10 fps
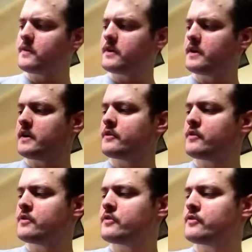Uh,
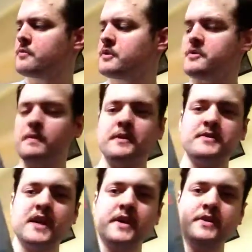don't know too much about
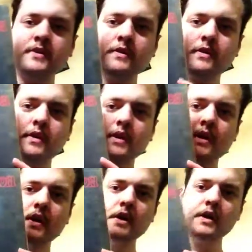Saxon.
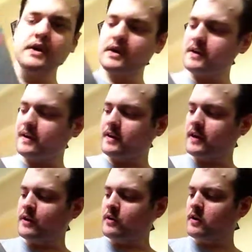Uh,
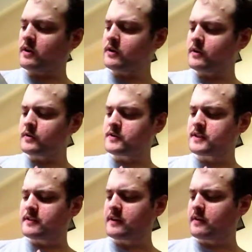I don't, all I know is
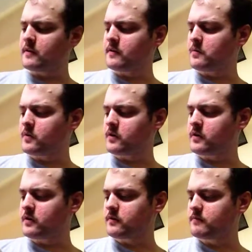that they
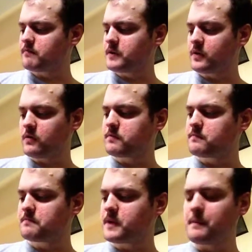were, you know,
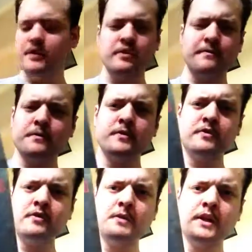a major influence
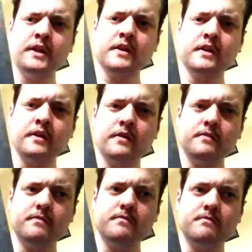to many, uh,
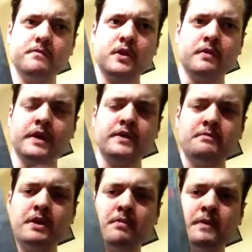you know, 80s
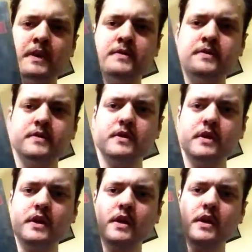metal bands
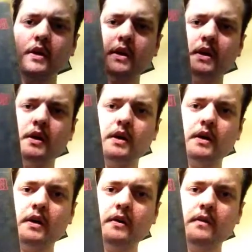uh,